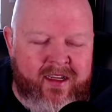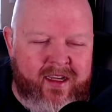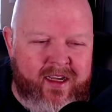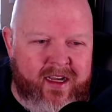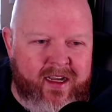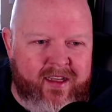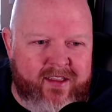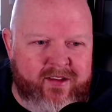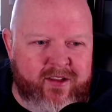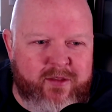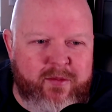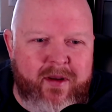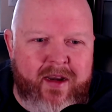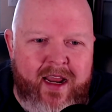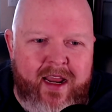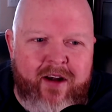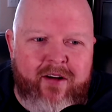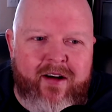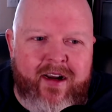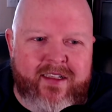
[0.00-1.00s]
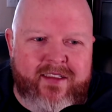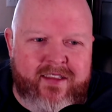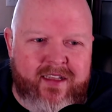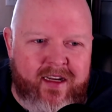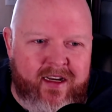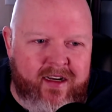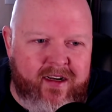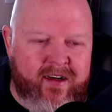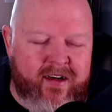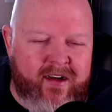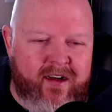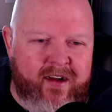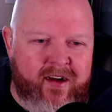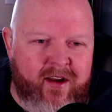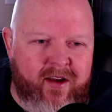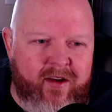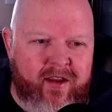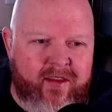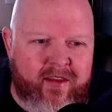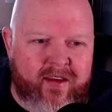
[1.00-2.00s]
Uh, so it's been interesting, you
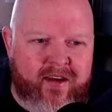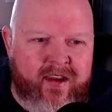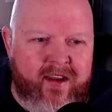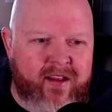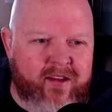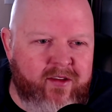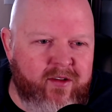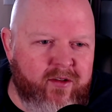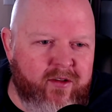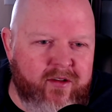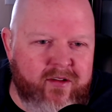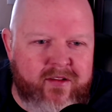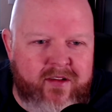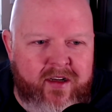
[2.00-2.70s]
know, and the kids will,